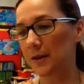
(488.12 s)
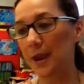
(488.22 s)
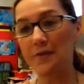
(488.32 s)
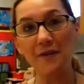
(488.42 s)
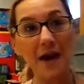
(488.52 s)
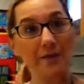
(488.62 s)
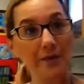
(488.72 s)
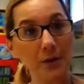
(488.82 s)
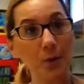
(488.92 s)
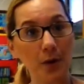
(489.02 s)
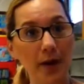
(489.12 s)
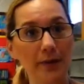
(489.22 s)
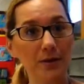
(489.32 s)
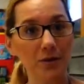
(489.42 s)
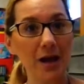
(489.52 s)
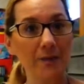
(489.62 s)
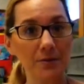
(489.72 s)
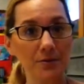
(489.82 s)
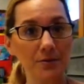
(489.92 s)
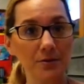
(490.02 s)
and vary the way the
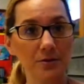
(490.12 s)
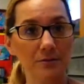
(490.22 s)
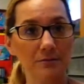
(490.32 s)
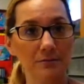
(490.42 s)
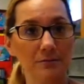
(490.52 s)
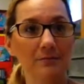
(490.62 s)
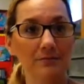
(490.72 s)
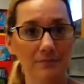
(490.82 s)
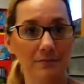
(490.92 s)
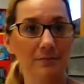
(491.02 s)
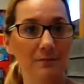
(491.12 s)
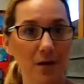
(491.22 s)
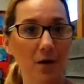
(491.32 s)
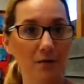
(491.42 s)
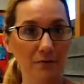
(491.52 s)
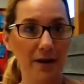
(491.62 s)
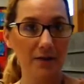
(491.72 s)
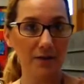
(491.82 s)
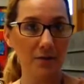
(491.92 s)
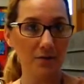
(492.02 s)
chapters are read,
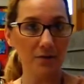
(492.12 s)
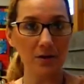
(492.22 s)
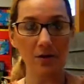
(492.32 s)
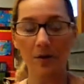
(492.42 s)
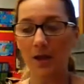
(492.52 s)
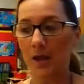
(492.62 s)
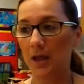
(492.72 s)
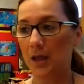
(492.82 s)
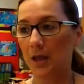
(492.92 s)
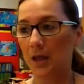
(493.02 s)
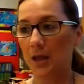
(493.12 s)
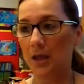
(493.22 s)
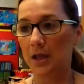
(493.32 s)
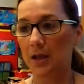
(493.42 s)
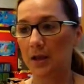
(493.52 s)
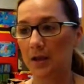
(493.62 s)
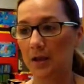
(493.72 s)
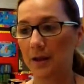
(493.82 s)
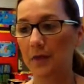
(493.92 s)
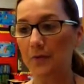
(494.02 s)
So
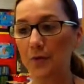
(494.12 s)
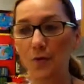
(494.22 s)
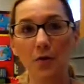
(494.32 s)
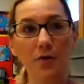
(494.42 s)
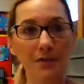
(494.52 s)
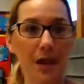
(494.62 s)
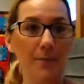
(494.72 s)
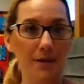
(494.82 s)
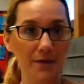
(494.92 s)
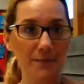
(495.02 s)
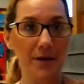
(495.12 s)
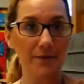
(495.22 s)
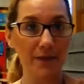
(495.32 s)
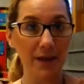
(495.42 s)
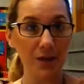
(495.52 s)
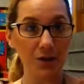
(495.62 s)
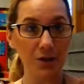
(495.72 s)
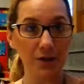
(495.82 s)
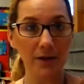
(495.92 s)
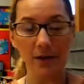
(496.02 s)
if you know the topic is
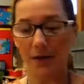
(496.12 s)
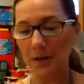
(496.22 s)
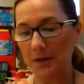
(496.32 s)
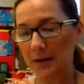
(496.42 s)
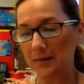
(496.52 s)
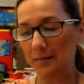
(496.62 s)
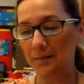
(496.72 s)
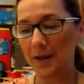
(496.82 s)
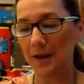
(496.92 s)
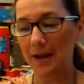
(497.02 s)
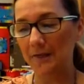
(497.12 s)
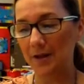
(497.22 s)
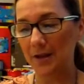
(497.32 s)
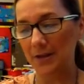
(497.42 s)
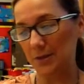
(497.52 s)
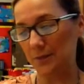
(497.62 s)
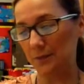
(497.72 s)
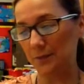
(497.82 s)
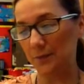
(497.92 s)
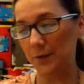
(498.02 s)
modification, you may not even need to
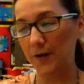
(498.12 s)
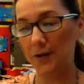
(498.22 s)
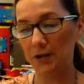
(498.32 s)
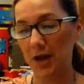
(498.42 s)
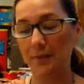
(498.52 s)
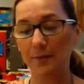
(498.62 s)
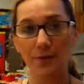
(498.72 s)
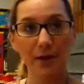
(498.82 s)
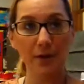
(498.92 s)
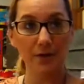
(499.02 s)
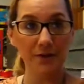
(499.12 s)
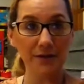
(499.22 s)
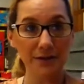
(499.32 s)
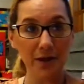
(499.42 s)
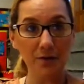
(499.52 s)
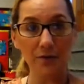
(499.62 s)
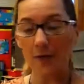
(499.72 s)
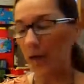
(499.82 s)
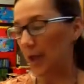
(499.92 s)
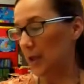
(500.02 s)
read the chapter in of itself.
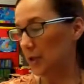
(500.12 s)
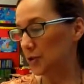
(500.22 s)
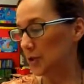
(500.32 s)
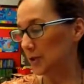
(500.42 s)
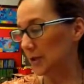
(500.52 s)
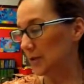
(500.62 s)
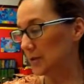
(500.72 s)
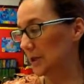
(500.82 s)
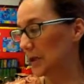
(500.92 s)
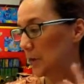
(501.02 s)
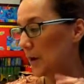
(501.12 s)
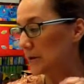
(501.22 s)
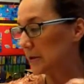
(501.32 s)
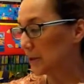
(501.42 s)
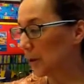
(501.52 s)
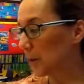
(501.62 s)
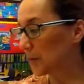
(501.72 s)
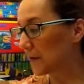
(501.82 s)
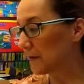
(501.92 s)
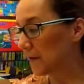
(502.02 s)
Just like you said, you wanted to
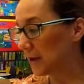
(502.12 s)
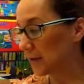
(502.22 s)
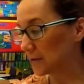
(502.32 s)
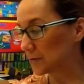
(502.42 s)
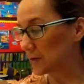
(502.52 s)
incorporate videos,